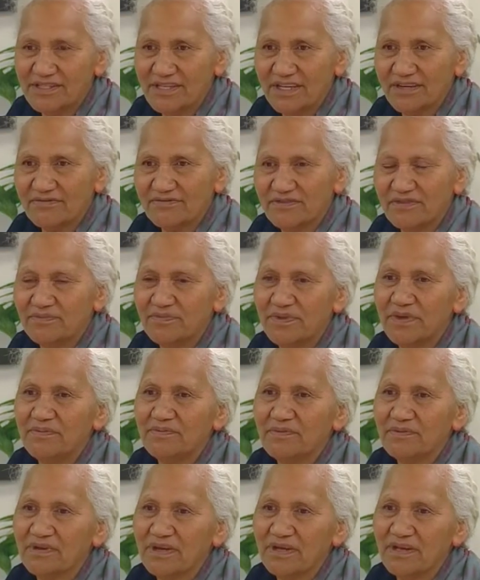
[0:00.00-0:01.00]
yourself to
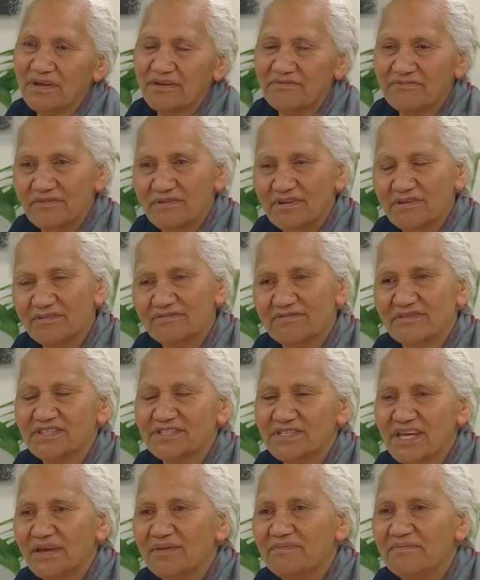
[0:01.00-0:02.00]
people that are of the
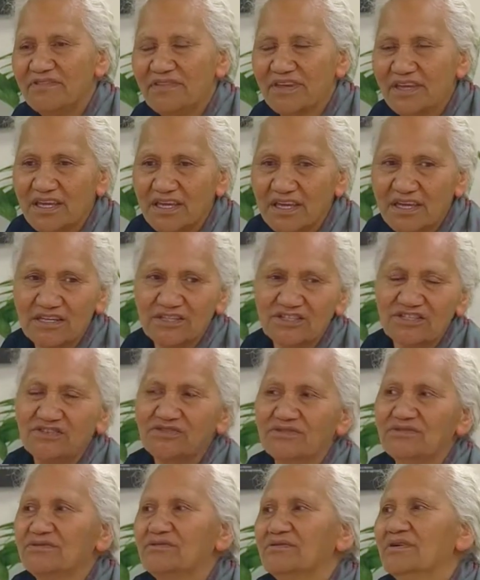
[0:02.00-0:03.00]
same thinking as
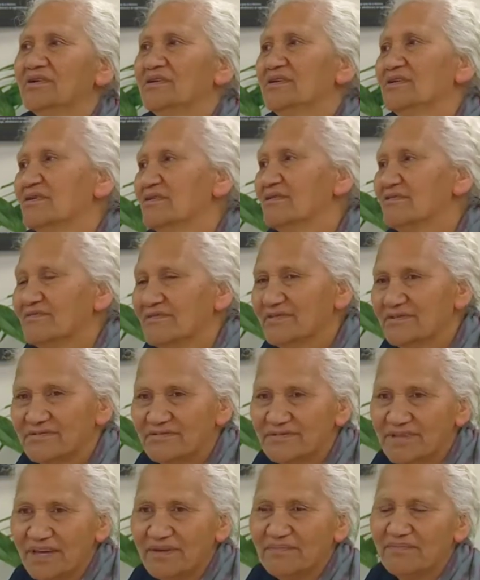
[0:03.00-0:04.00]
you of the
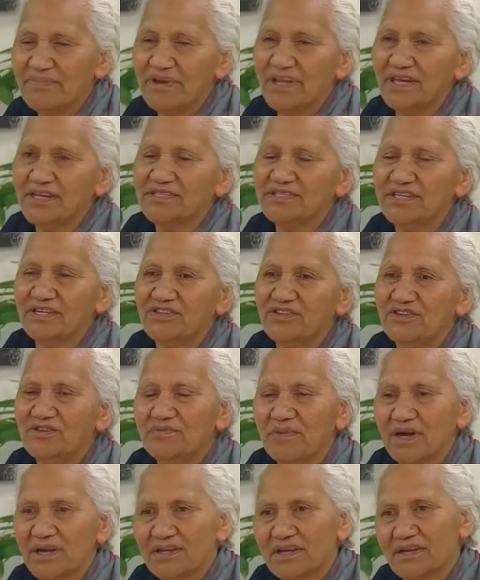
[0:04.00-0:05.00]
same place that
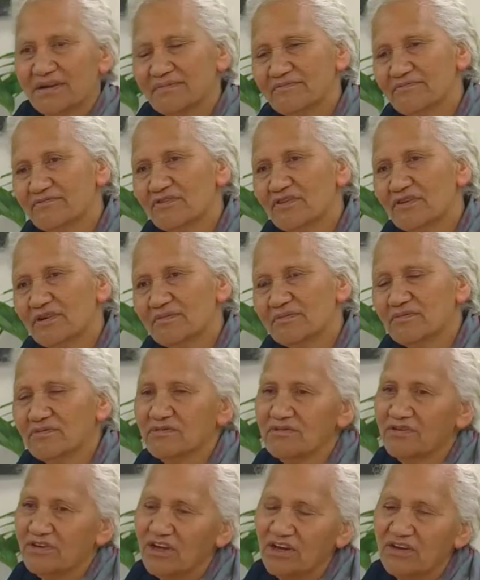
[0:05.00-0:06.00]
you might come
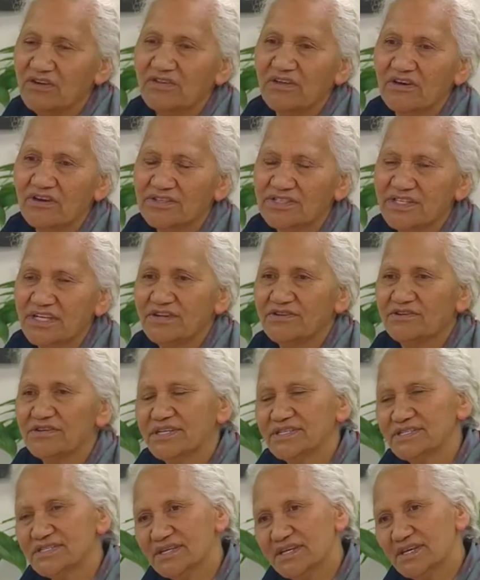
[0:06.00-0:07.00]
from or know those
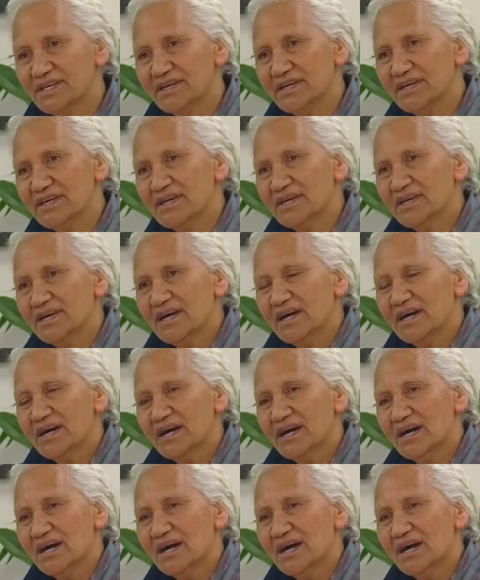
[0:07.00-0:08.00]
areas.
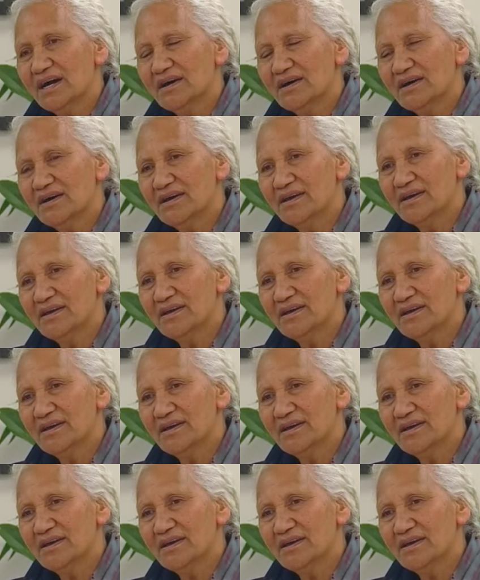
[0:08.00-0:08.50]
Uh,